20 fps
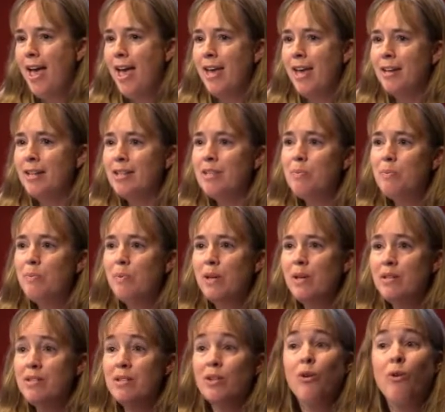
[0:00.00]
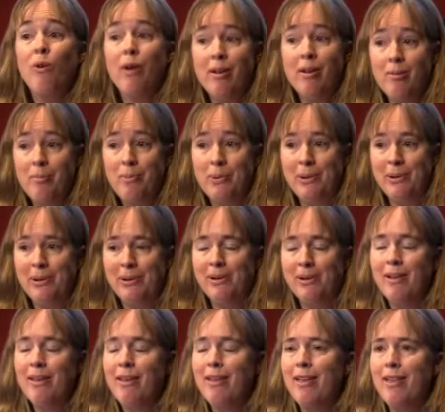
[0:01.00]
And it's
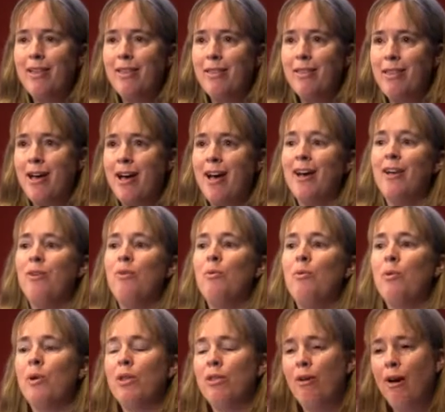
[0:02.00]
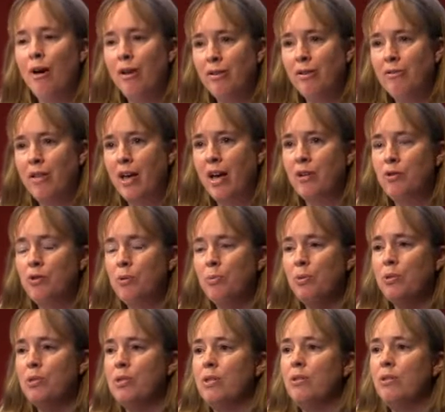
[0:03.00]
incredible that with all of the
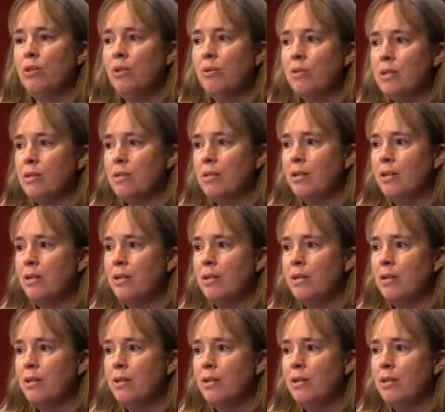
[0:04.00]
attributes that the U.S.